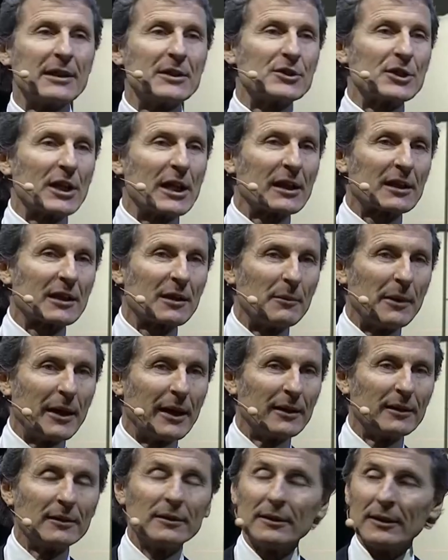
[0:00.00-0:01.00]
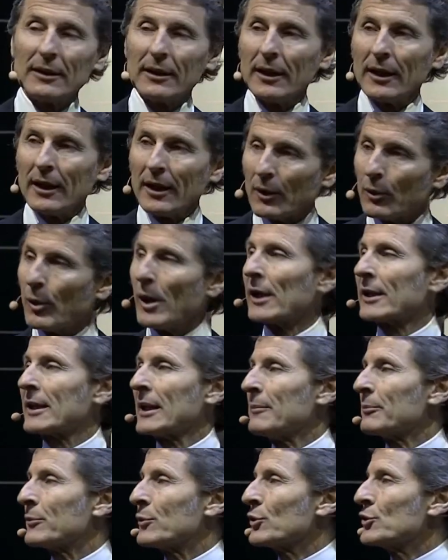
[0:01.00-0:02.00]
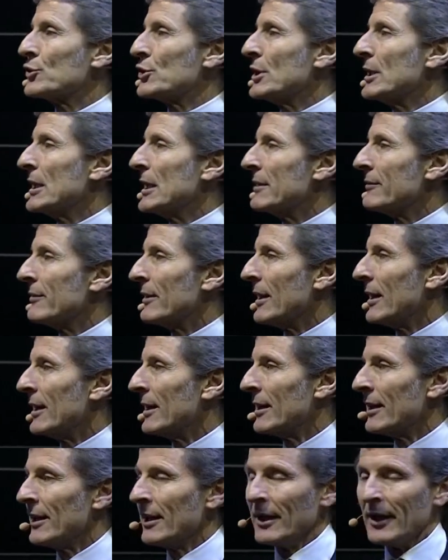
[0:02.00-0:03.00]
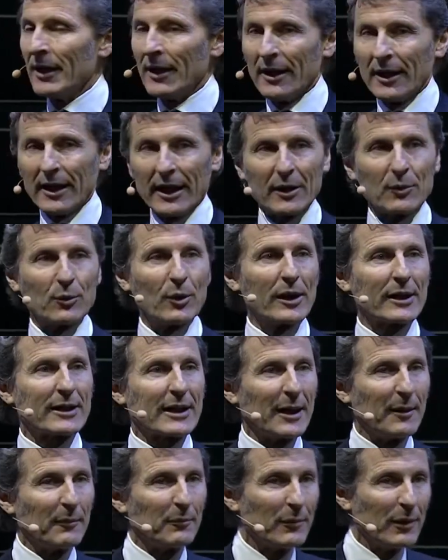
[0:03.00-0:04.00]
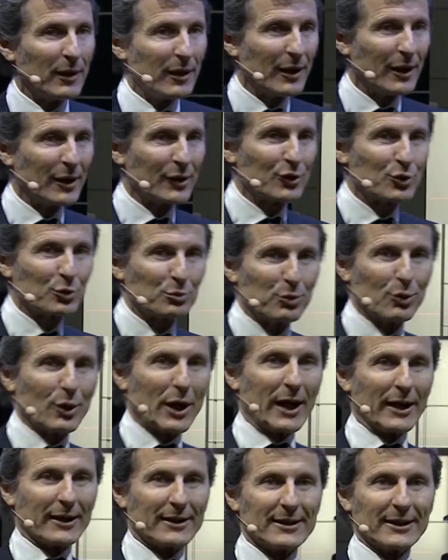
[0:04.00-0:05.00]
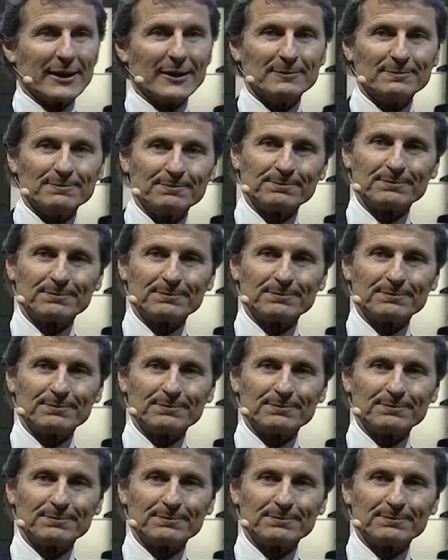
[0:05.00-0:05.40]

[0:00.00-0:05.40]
and gentlemen, welcome to Geneva and welcome to Bugatti.